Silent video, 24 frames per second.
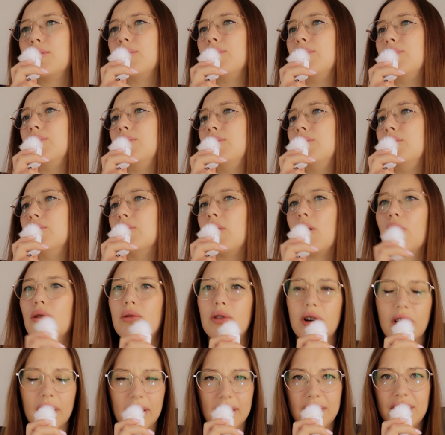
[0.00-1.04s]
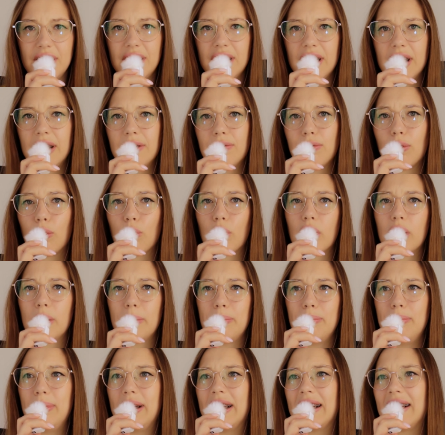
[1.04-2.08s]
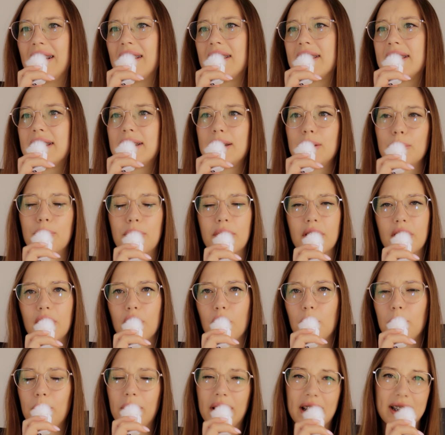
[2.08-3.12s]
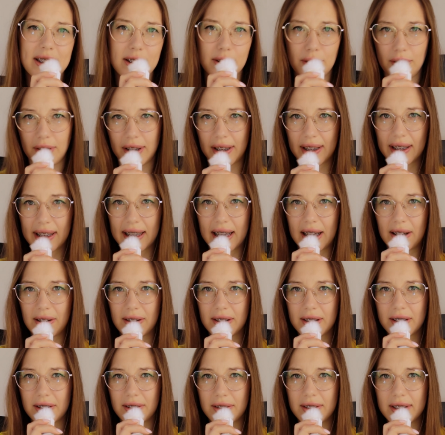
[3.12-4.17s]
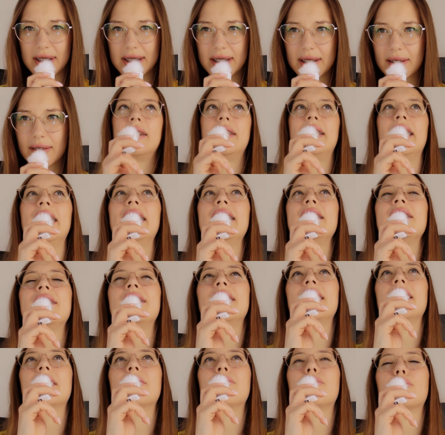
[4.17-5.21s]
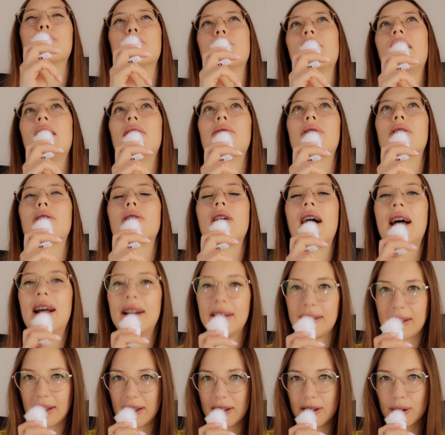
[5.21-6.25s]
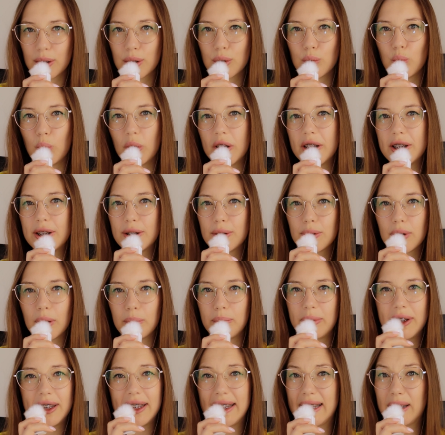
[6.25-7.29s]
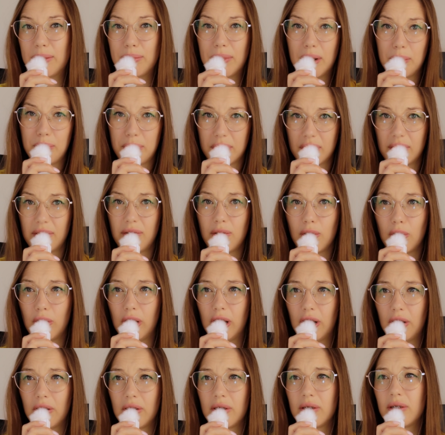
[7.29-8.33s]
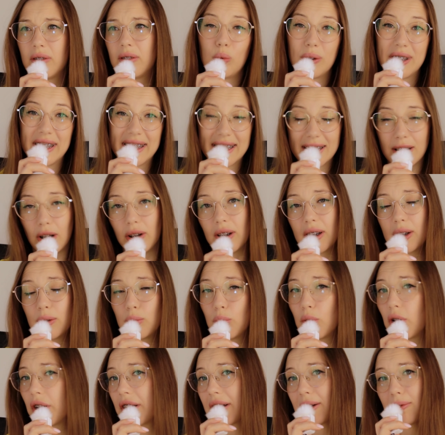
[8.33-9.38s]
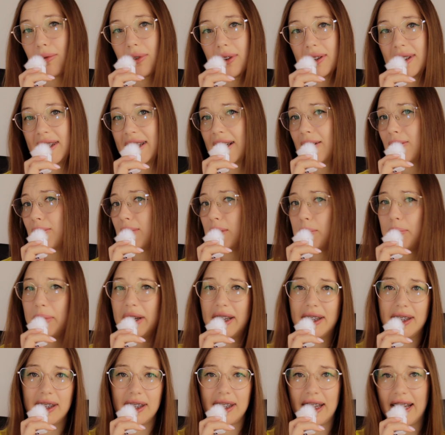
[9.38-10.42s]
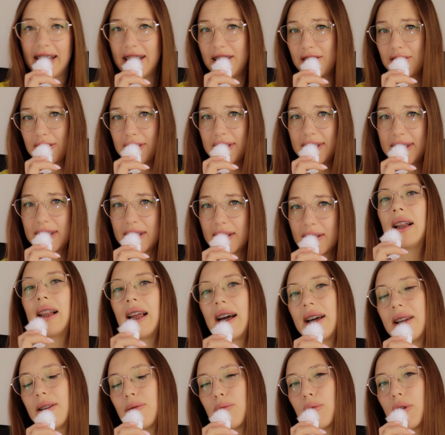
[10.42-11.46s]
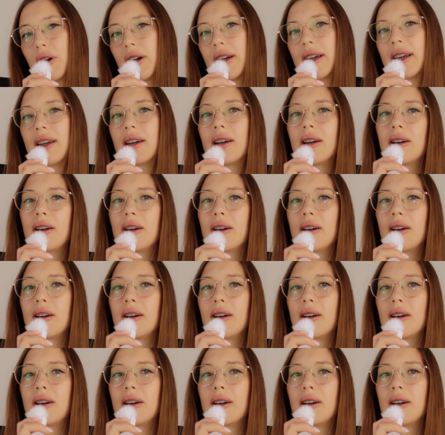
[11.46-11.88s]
to overachieve or build super complex unique characters. They take forever and I just want to update my portfolio with solid work without spending ages. Client work